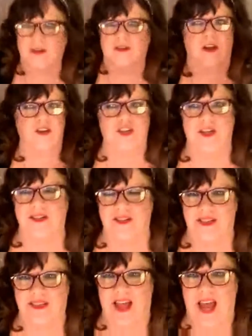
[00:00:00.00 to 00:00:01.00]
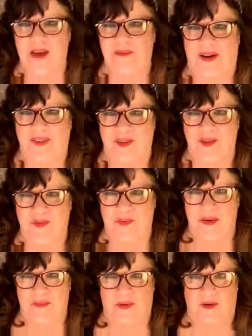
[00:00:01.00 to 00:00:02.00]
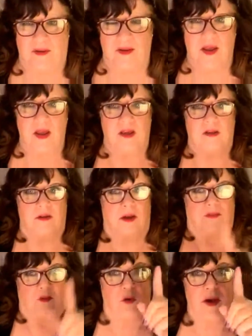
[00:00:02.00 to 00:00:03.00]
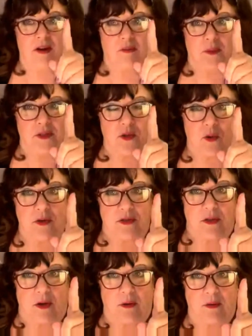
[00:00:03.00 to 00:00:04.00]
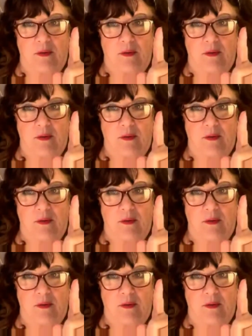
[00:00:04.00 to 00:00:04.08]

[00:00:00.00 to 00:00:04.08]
Because all she does is lie about those people. Credible source, though.